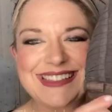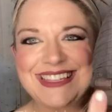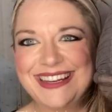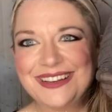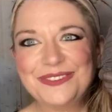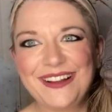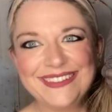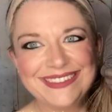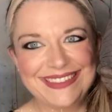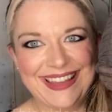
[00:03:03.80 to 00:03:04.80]
extended
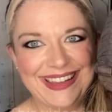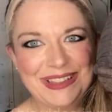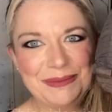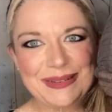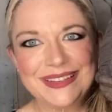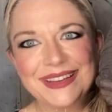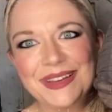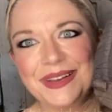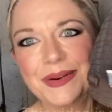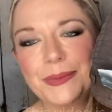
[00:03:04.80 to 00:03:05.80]
felt nape
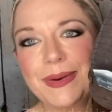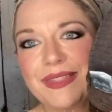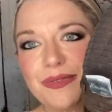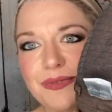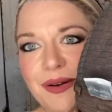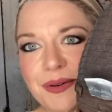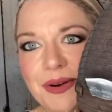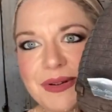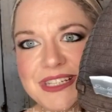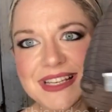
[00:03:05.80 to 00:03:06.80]
with
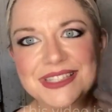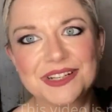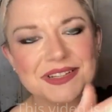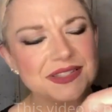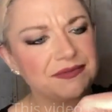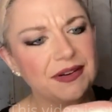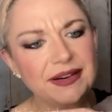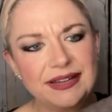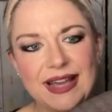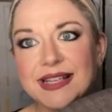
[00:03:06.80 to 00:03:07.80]
Velcro adjusters,
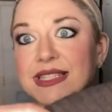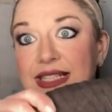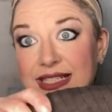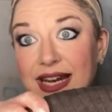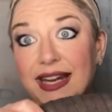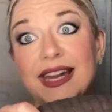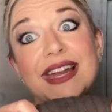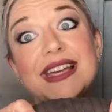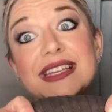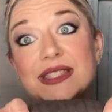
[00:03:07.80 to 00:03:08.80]
very nicely done and
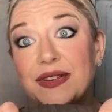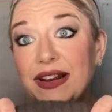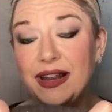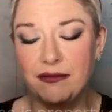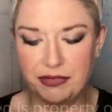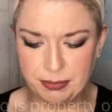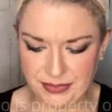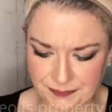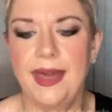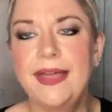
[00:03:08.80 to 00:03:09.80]
it is very
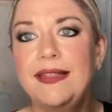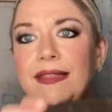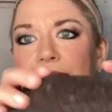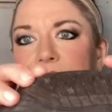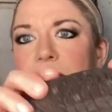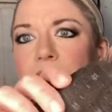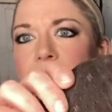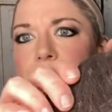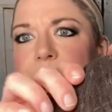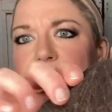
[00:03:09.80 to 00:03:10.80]
comfortable. And then the
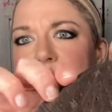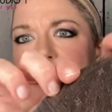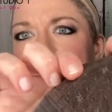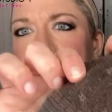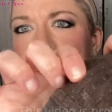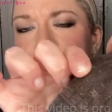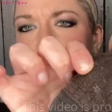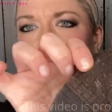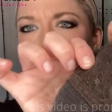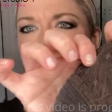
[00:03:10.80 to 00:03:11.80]
top is
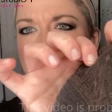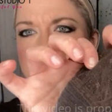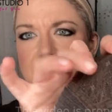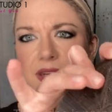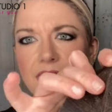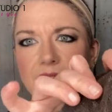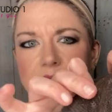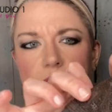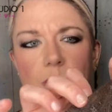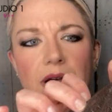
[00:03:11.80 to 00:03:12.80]
also wefted
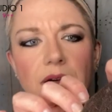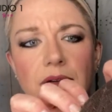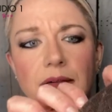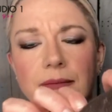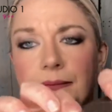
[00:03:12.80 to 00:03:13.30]
as well.